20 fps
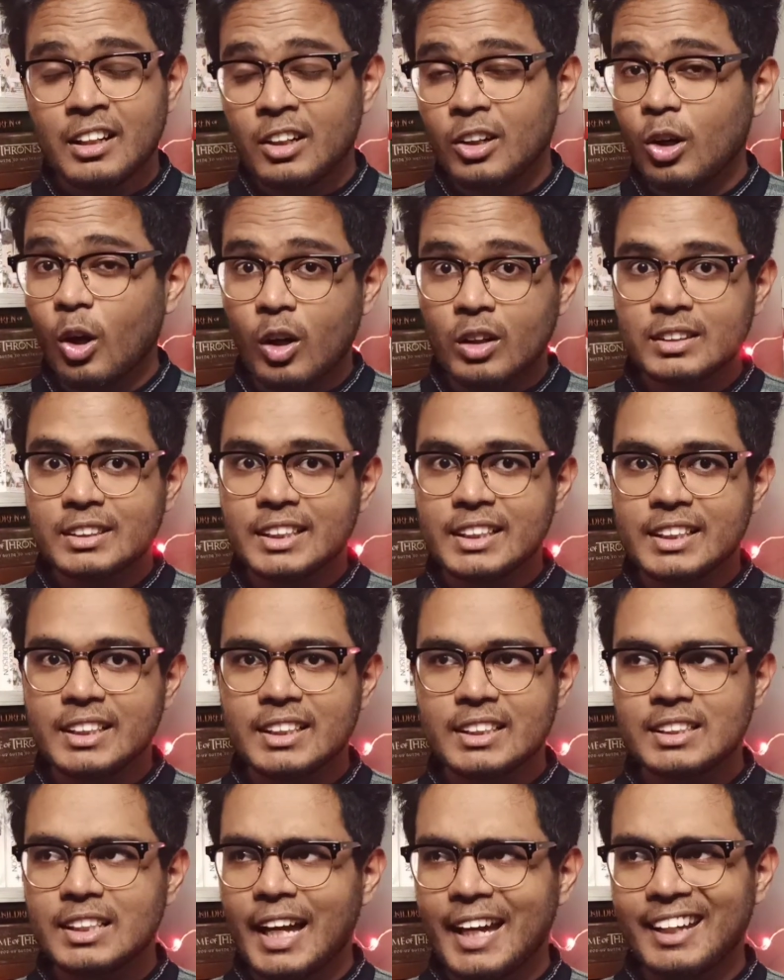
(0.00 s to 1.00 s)
long
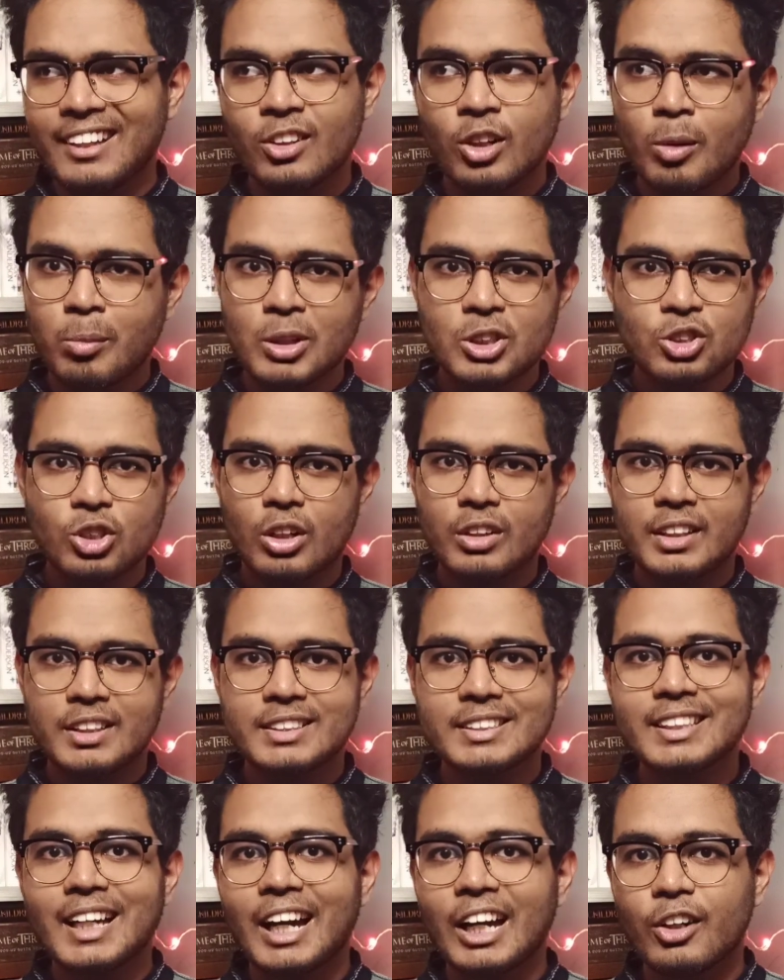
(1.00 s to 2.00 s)
series like Robert
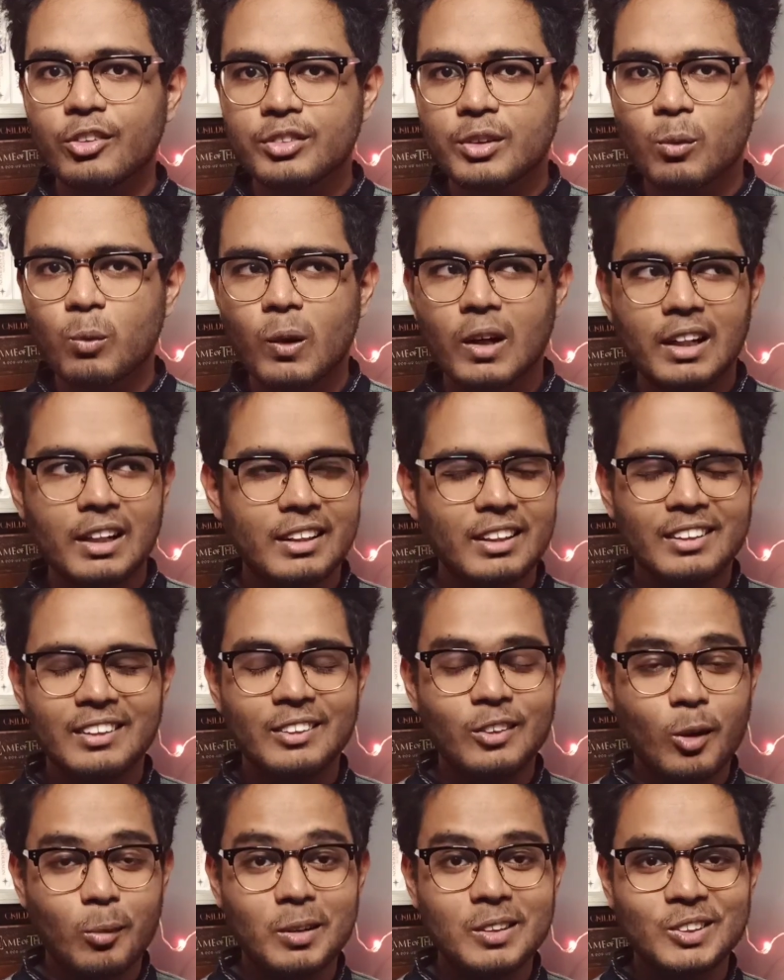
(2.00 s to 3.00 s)
Jordan's Eye of the World,
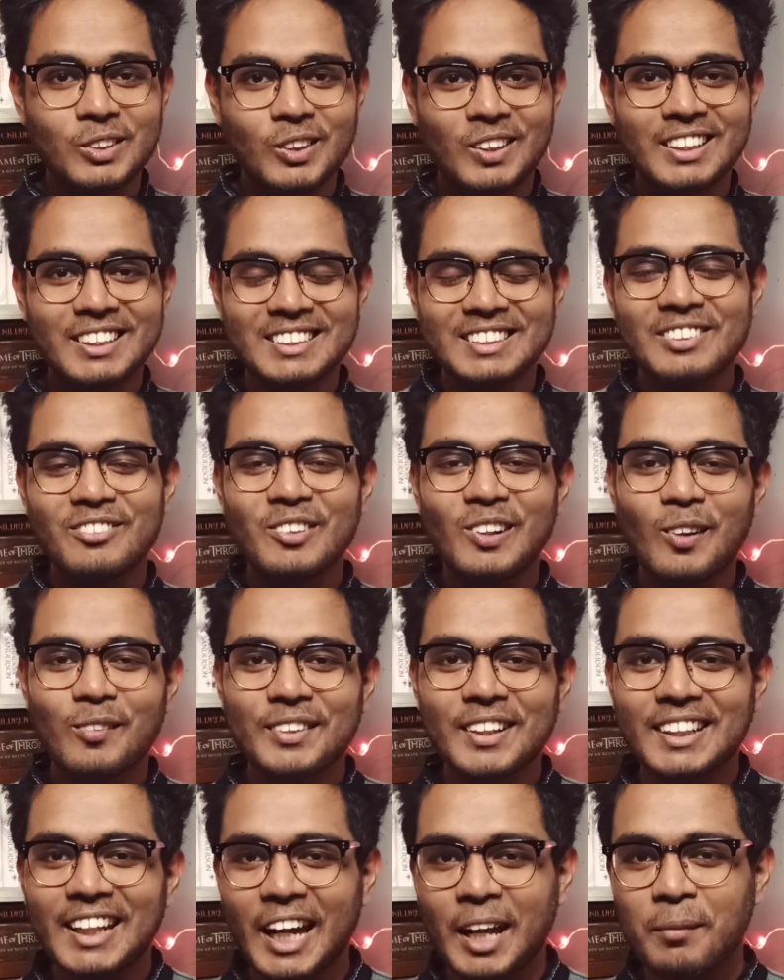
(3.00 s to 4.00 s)
Robert Jordan's Wheel of
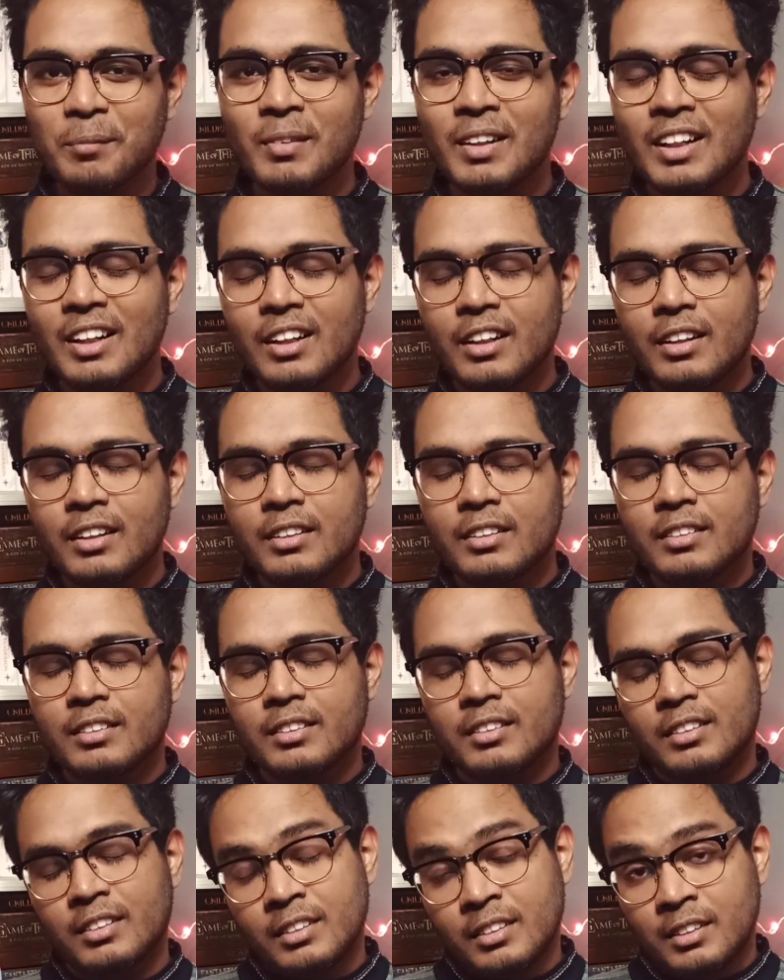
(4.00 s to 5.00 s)
the Time,
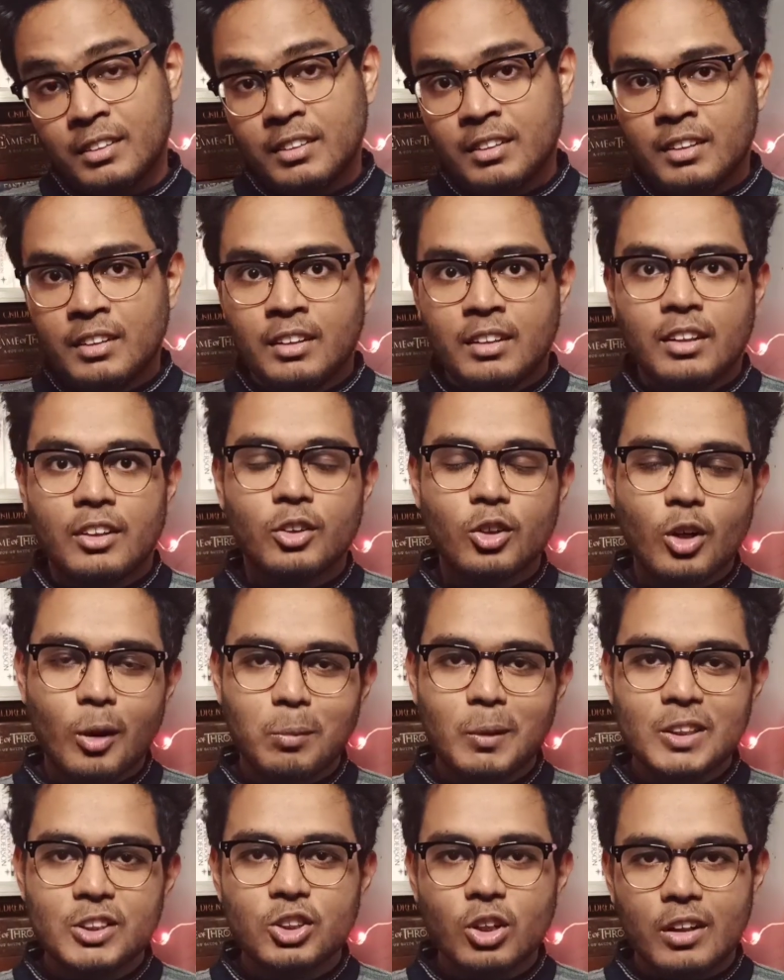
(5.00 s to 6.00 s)

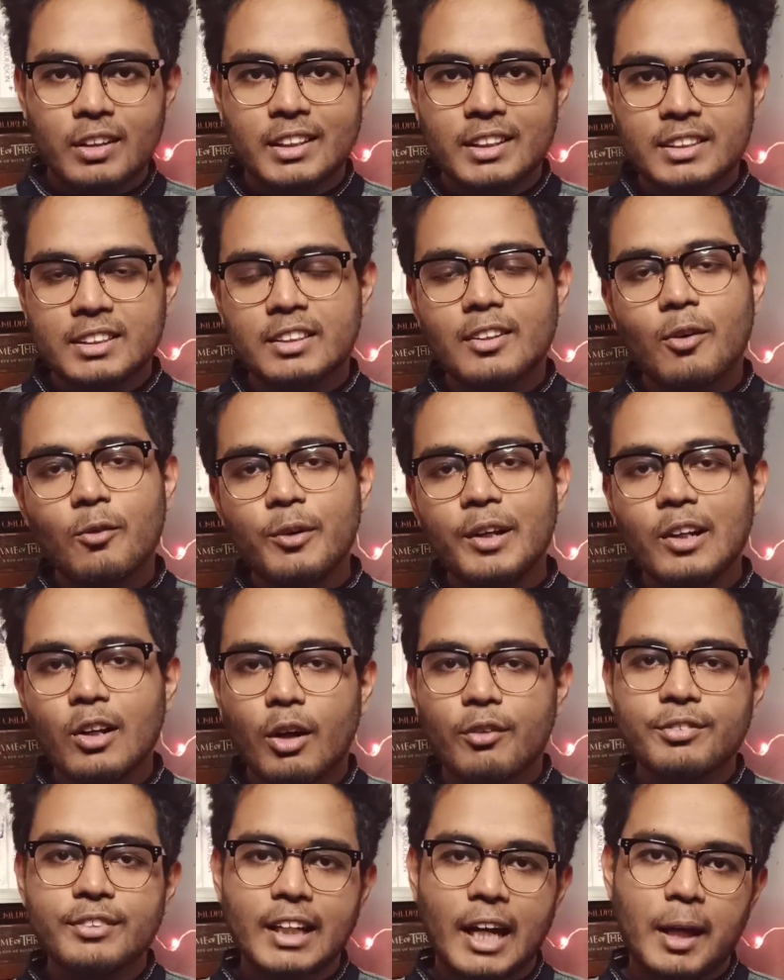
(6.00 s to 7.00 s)
Robert Jordan's Wheel
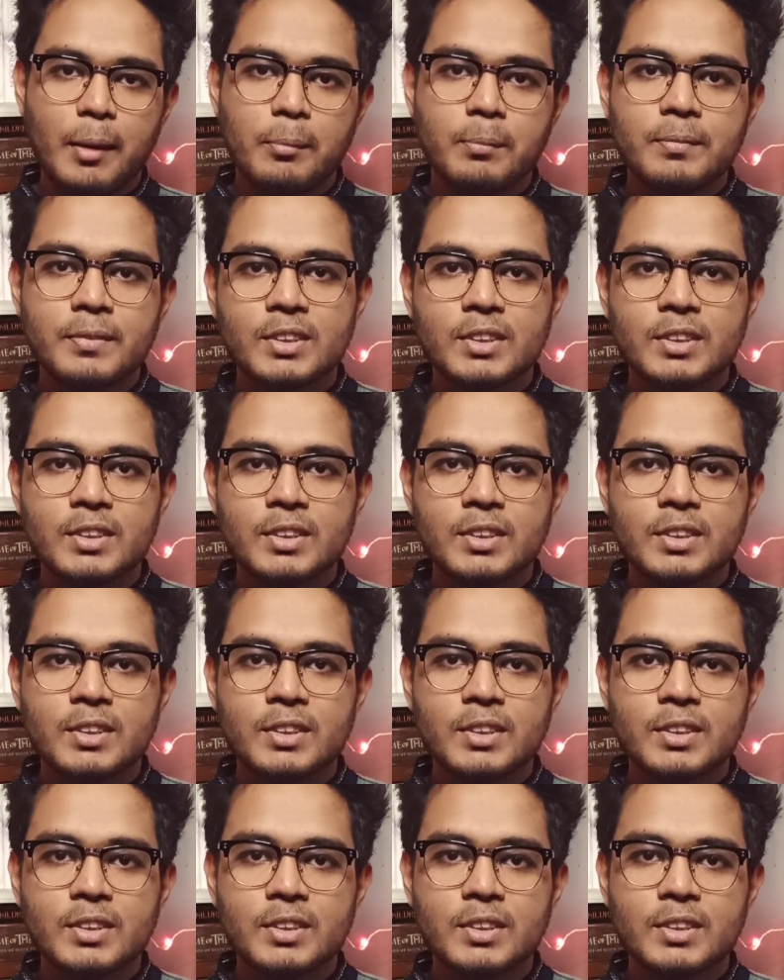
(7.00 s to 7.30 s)
of Time.